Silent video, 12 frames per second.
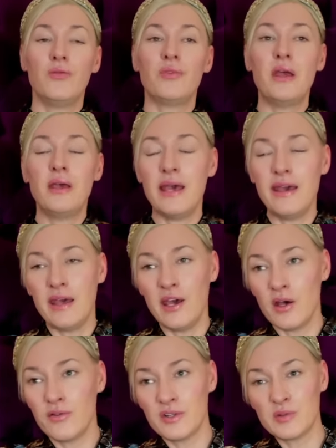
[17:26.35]
They
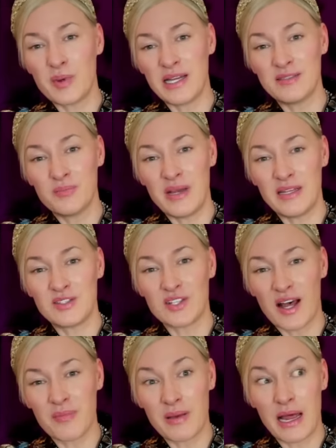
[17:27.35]
kiki over his bed
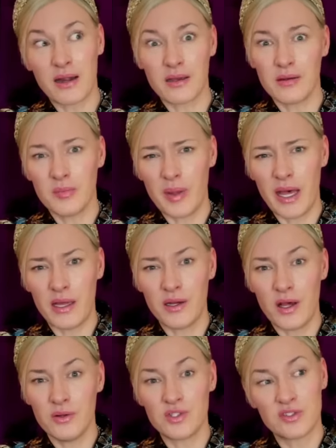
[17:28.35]
bedside manner and compare
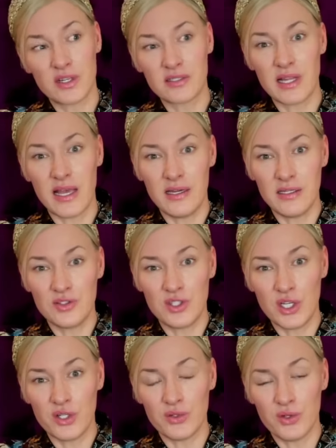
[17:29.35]
notes as us ladies
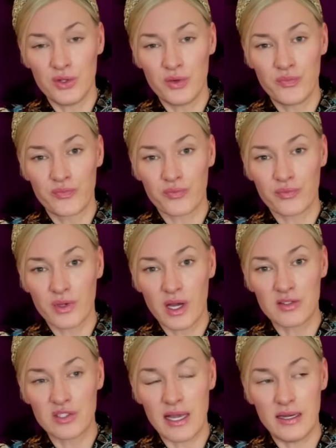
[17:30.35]
do.
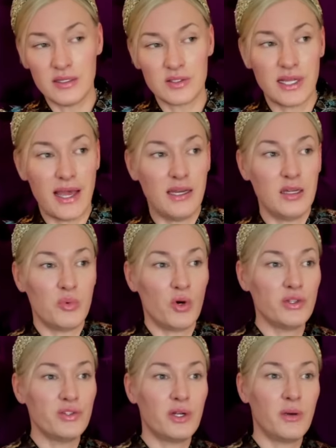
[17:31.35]
Us ladies and lady
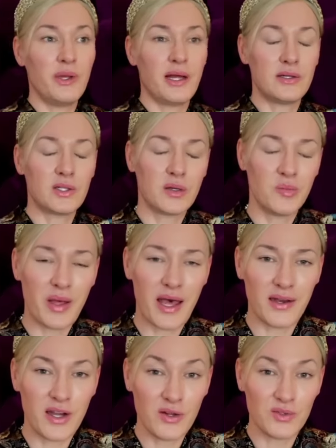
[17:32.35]
boys, you know, we like to
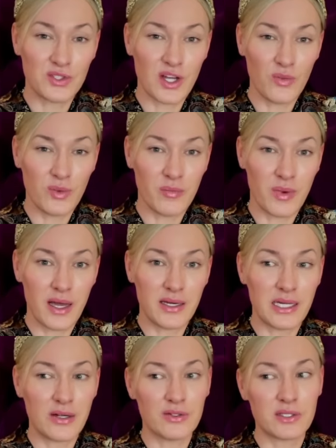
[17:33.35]
compare notes, don't we, my
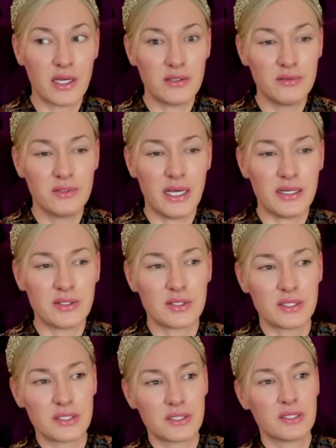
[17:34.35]
dear, and say, oh,
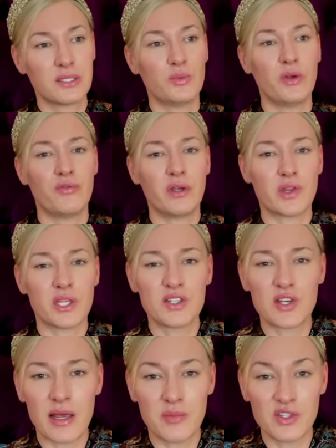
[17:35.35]
yes, we've ridden the
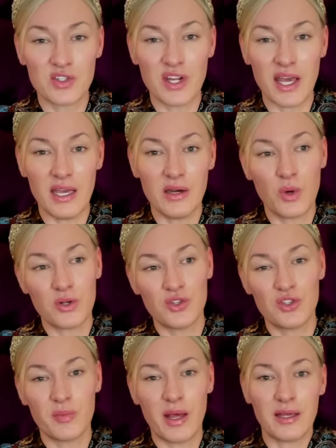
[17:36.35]
same steed. What
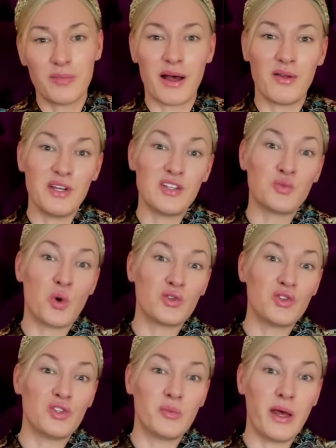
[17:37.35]
did you make about this? What
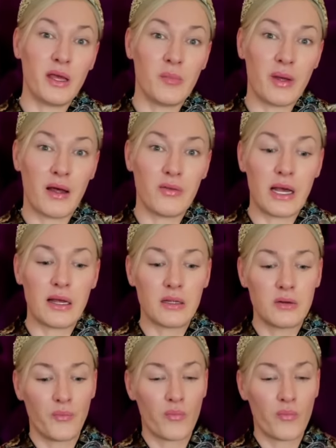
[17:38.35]
did you make about that?